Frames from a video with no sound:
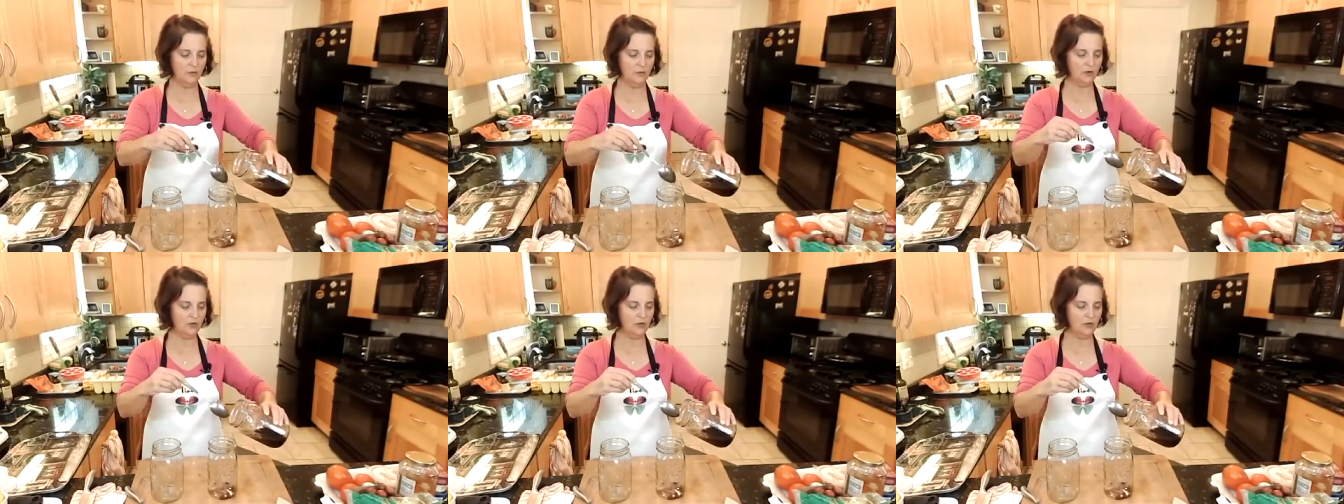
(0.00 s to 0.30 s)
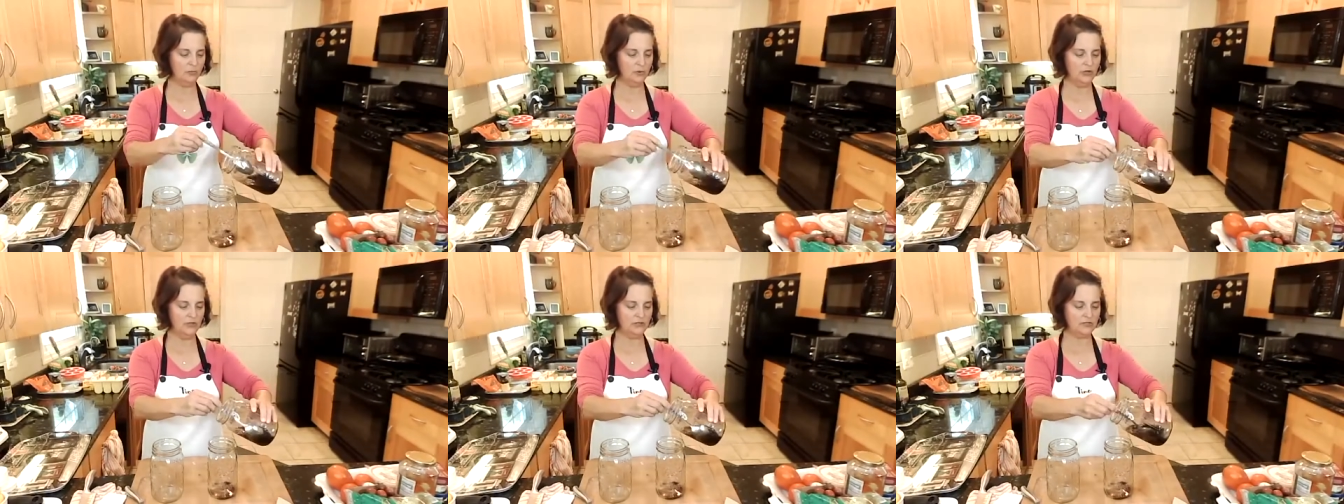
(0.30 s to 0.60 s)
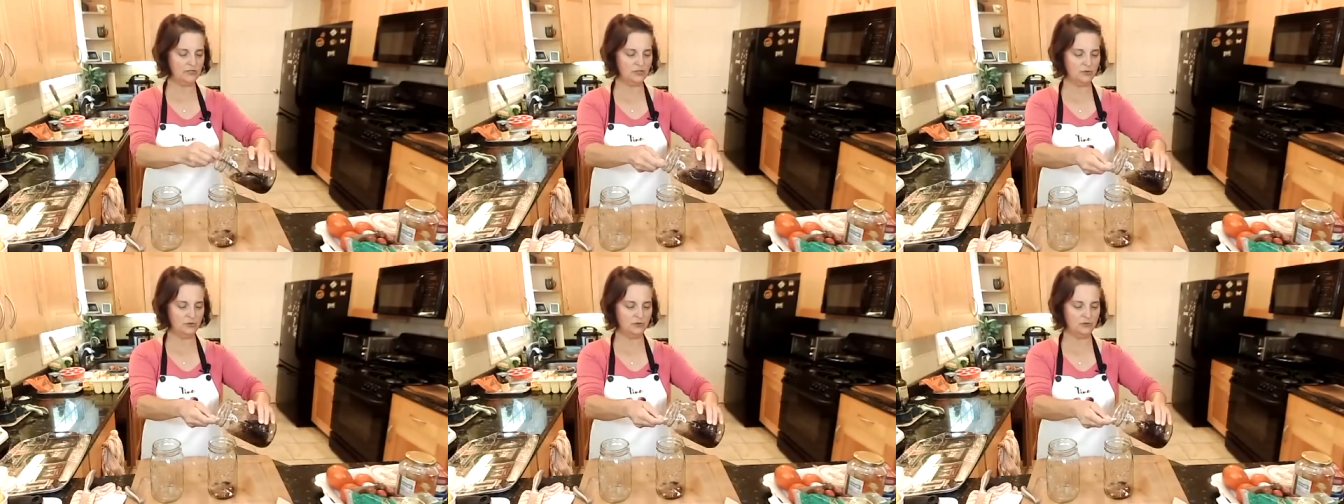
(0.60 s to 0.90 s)
We're going to put
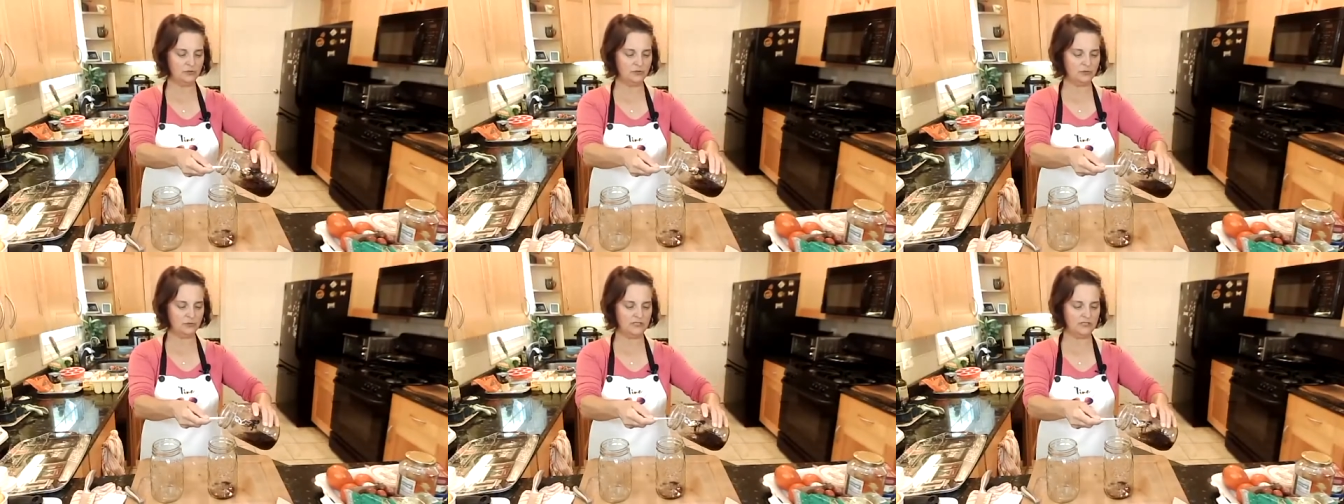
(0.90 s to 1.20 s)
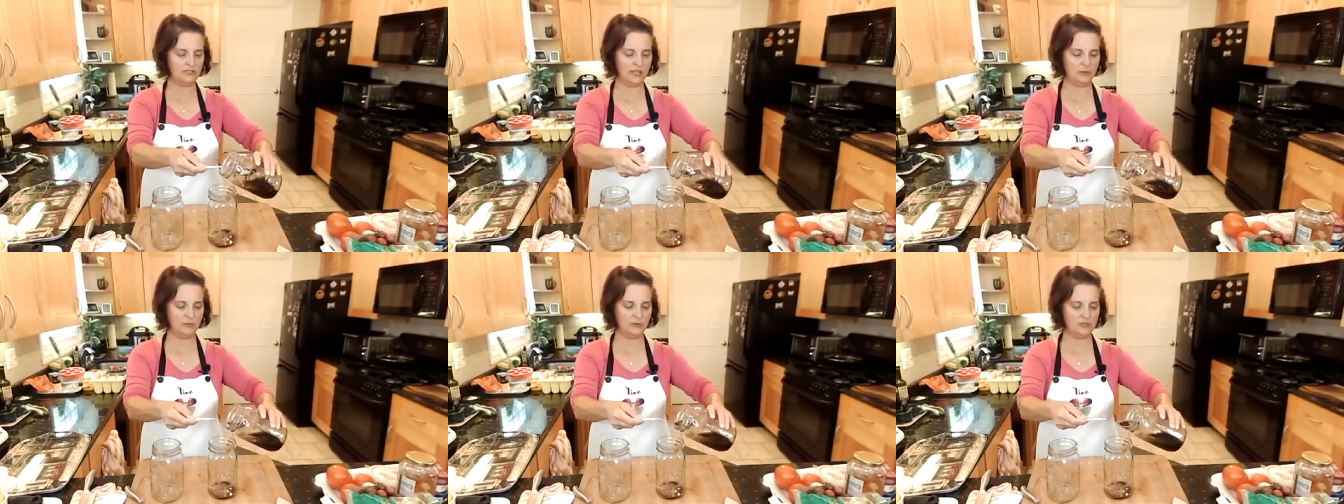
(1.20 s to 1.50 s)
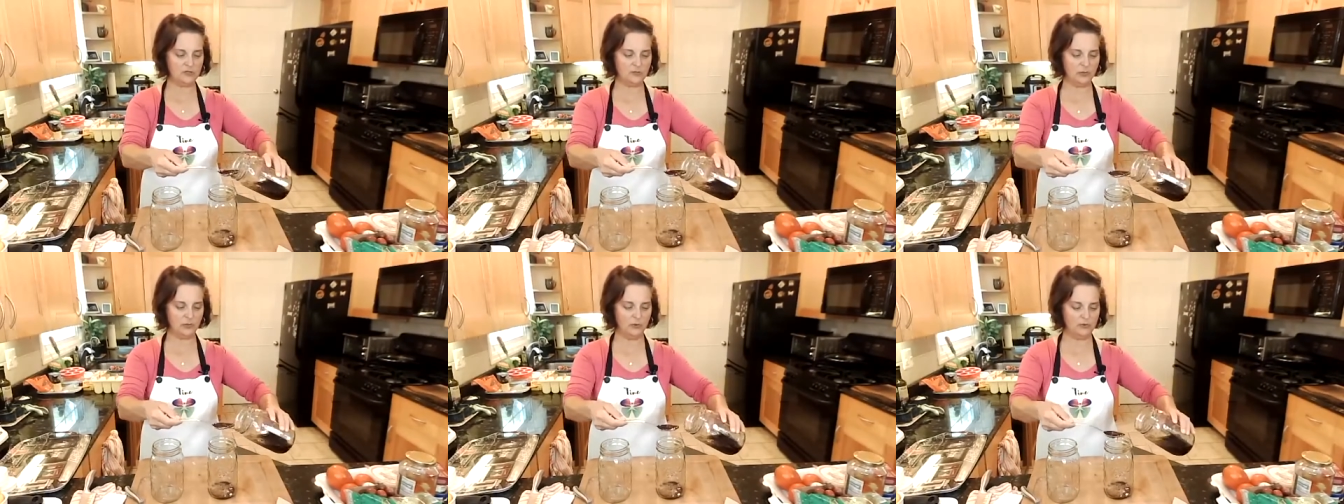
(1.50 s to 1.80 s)
2 to 3
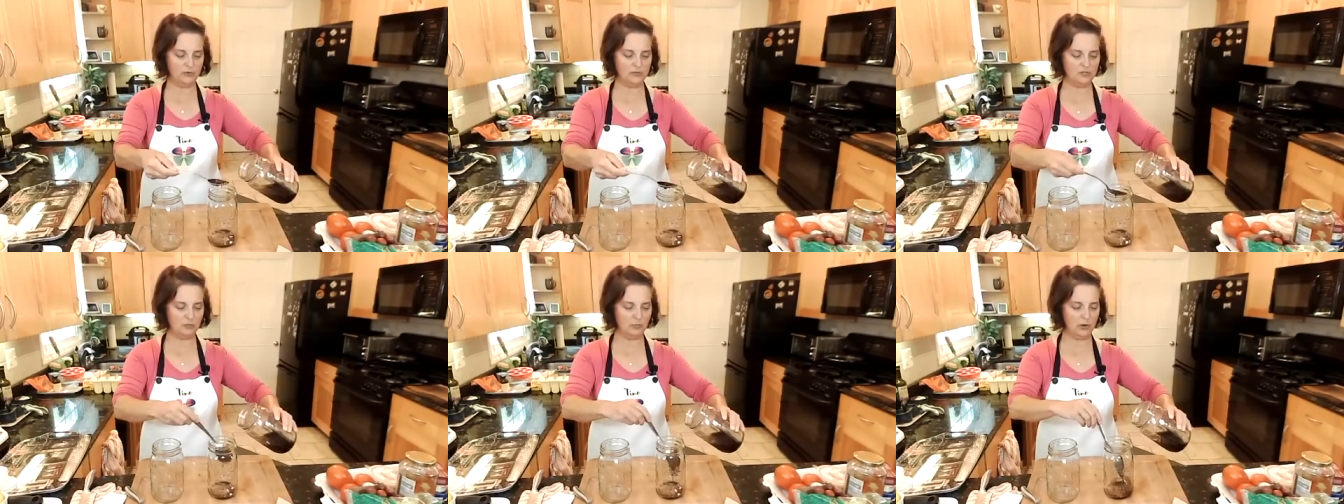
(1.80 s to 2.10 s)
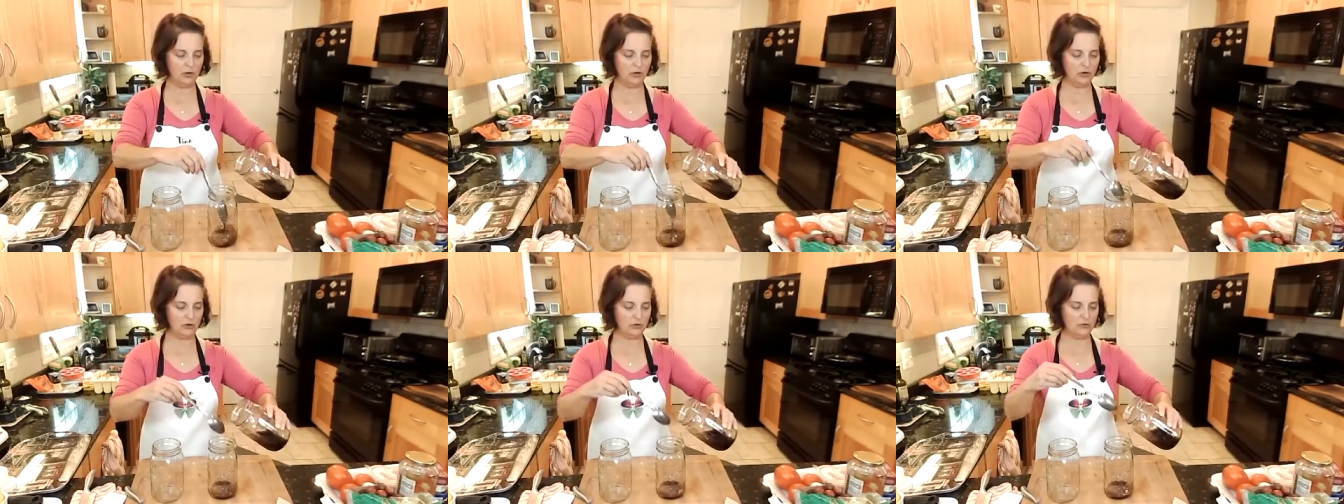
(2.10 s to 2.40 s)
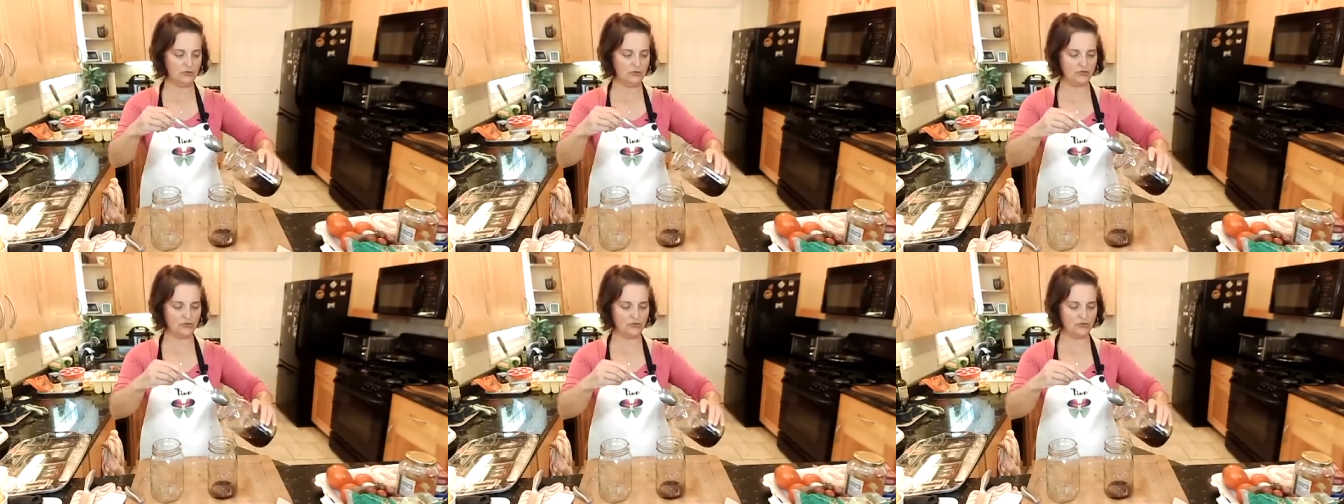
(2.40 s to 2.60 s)
tablespoons per